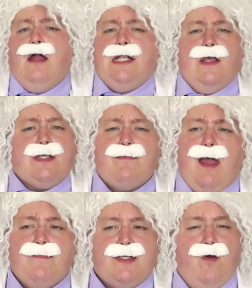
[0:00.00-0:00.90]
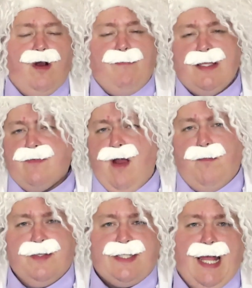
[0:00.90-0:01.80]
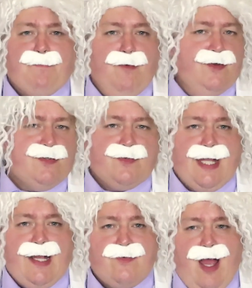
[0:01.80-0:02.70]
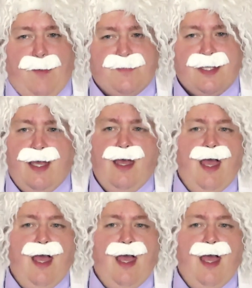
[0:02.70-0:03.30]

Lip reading: Now sometimes you don't want to mess around with stat boosts or stat drops.